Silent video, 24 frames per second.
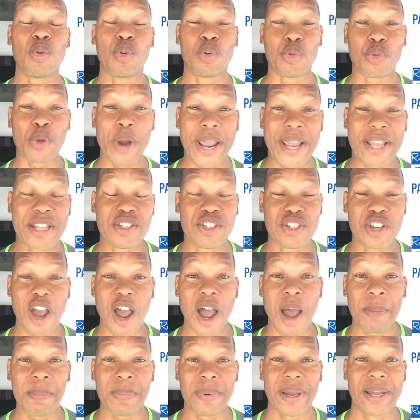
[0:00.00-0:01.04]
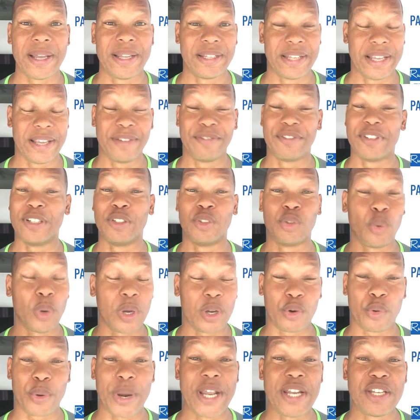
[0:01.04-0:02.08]
great job, if they do
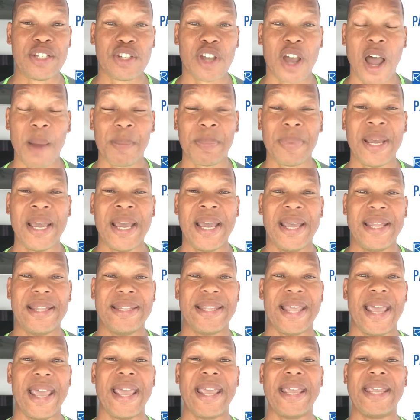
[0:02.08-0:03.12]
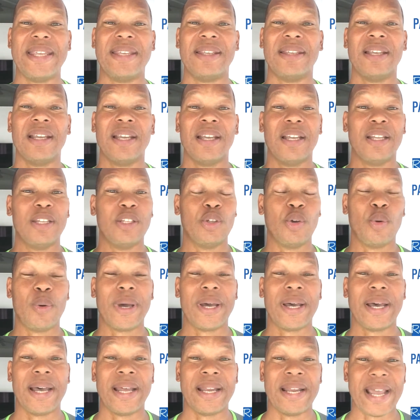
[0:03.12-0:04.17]
a great job, they
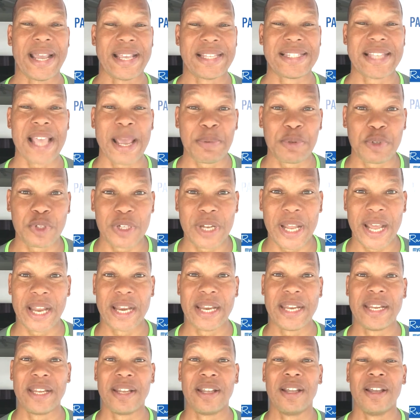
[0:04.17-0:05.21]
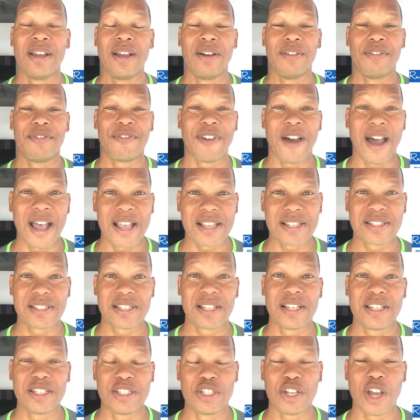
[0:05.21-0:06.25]
do a, an exceptionally
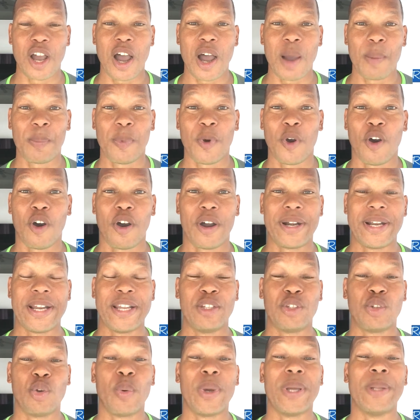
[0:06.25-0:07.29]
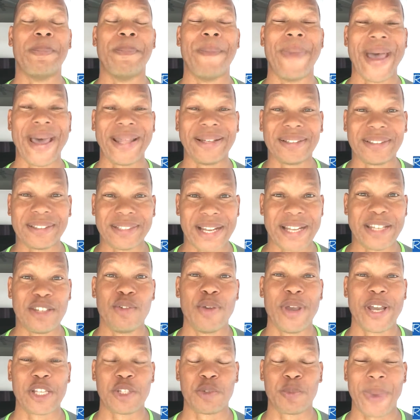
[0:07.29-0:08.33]
faster job, or they do it better than
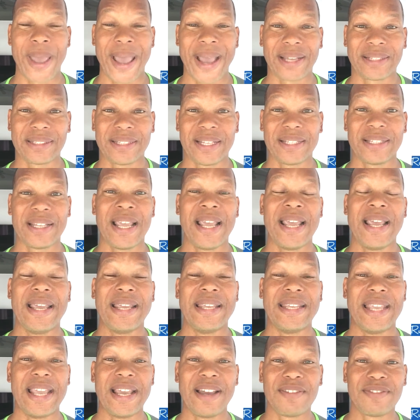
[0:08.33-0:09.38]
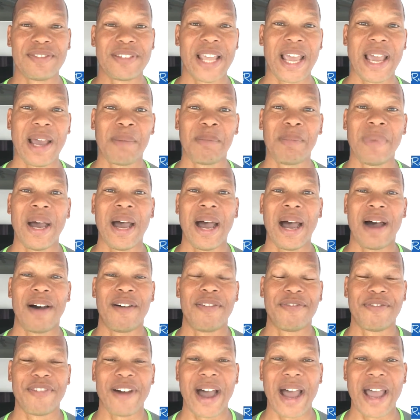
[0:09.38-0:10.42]
you expected, give them
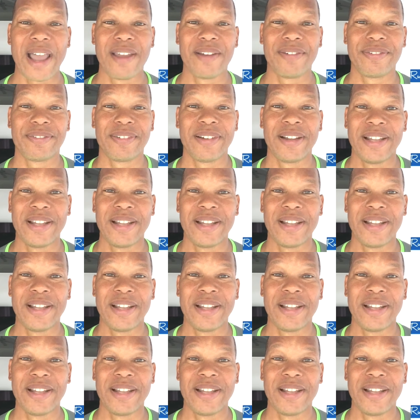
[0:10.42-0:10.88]
a five,